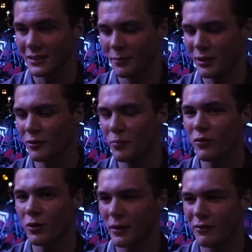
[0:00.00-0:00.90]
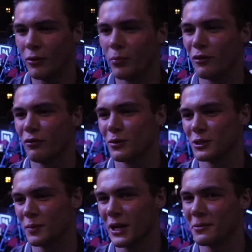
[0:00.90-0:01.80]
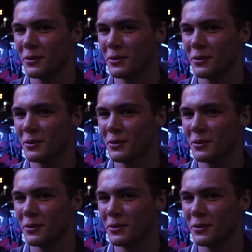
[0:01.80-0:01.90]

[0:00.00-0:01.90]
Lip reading: believe they've both got big football followings behind them.